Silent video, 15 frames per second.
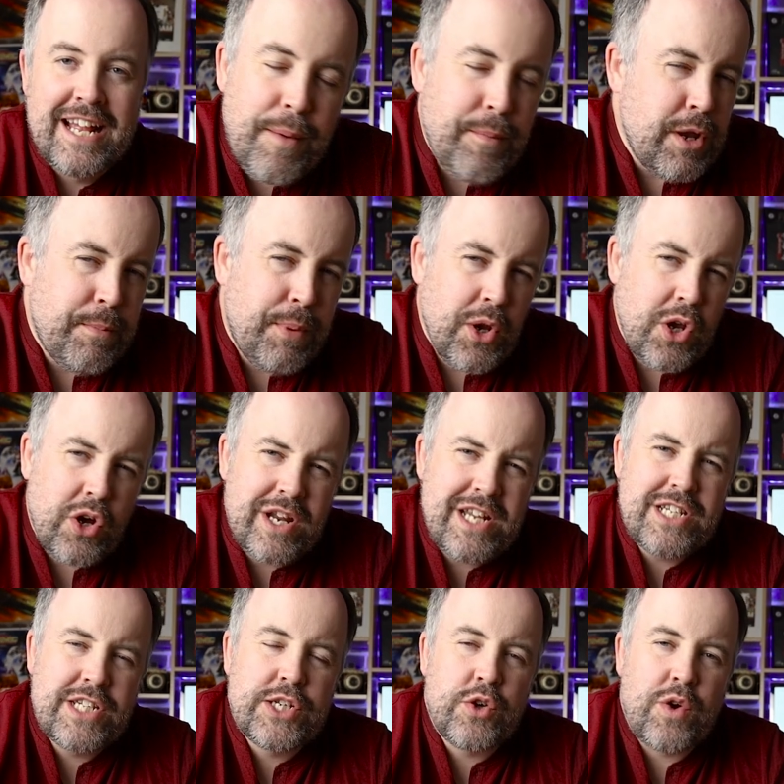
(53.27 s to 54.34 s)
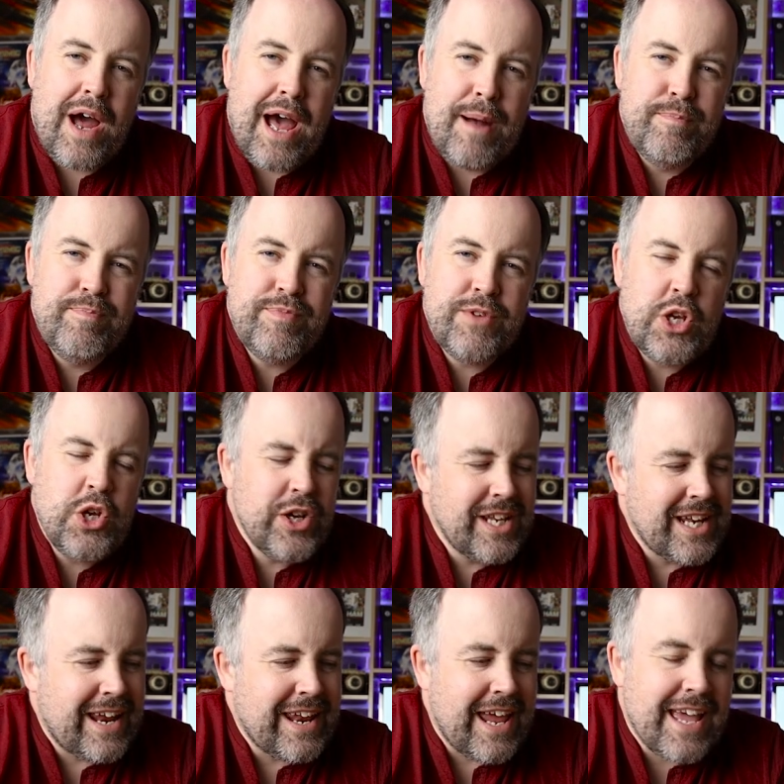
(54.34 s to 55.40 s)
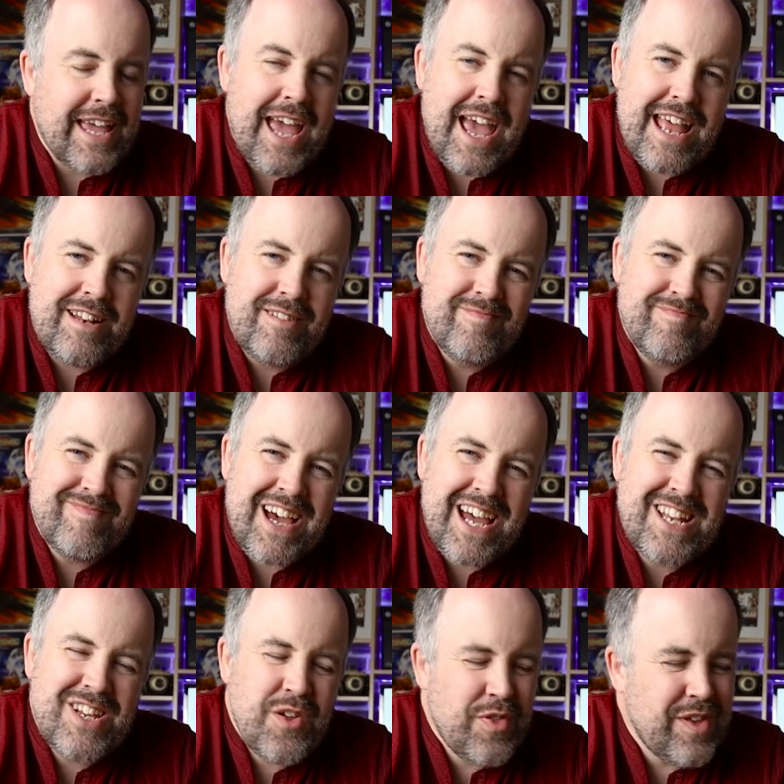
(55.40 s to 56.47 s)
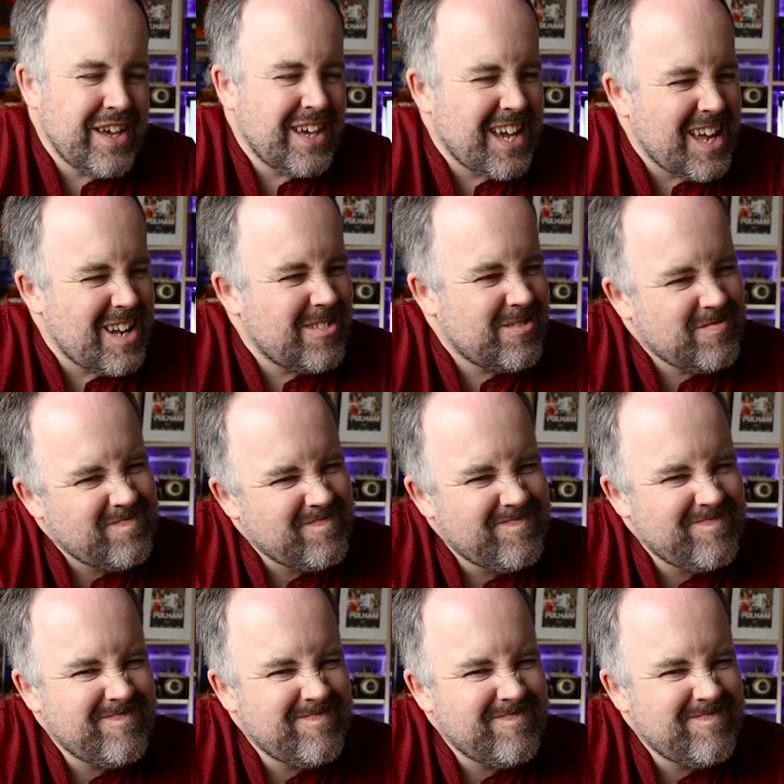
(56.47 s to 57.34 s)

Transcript: Then when you put it on Instagram, you're looking at it again, and you're thinking,